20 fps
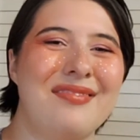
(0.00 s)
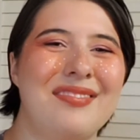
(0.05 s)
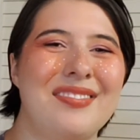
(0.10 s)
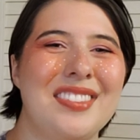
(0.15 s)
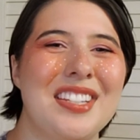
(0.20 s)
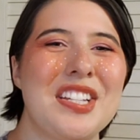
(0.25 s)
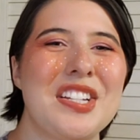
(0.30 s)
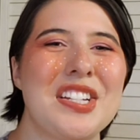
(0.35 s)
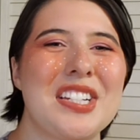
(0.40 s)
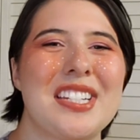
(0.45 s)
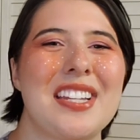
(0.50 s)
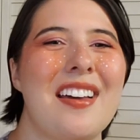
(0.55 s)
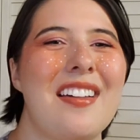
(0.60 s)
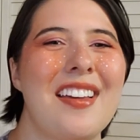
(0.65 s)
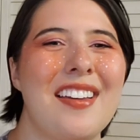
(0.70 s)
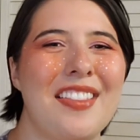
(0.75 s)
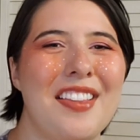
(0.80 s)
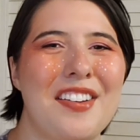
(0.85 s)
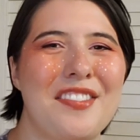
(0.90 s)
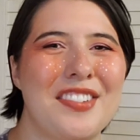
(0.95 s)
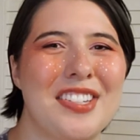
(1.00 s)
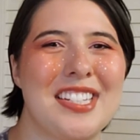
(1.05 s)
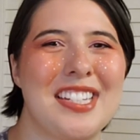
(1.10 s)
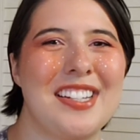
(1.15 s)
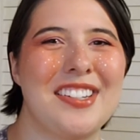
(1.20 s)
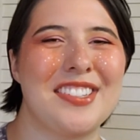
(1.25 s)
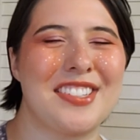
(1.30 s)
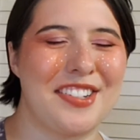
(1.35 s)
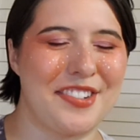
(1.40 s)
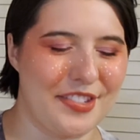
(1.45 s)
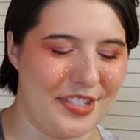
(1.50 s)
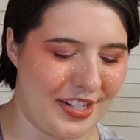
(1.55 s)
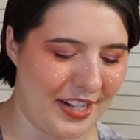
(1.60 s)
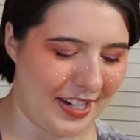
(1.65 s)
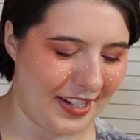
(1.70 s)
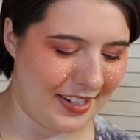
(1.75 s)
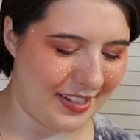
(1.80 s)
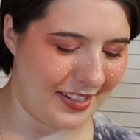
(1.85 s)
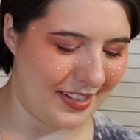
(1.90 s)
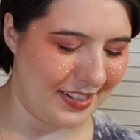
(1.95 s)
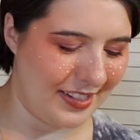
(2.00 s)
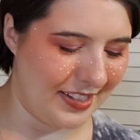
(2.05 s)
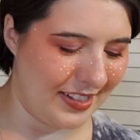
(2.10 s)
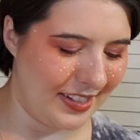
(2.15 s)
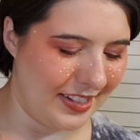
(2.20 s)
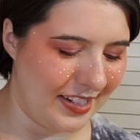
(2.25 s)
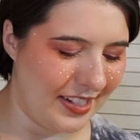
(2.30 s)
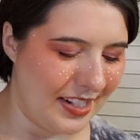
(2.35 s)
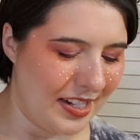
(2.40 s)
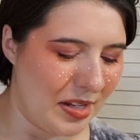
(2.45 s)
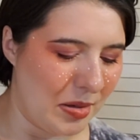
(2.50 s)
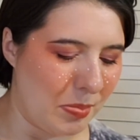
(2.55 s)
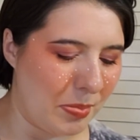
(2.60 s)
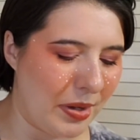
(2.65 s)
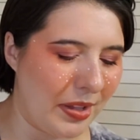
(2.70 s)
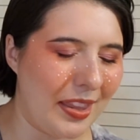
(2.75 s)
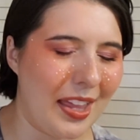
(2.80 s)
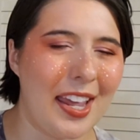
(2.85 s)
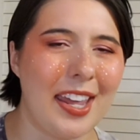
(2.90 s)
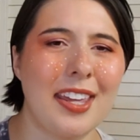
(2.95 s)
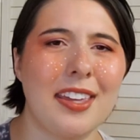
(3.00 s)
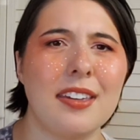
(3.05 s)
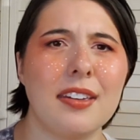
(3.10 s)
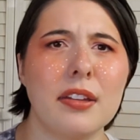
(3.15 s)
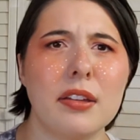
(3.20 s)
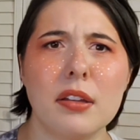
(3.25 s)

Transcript: You can tell I love a deal, don't you? But like,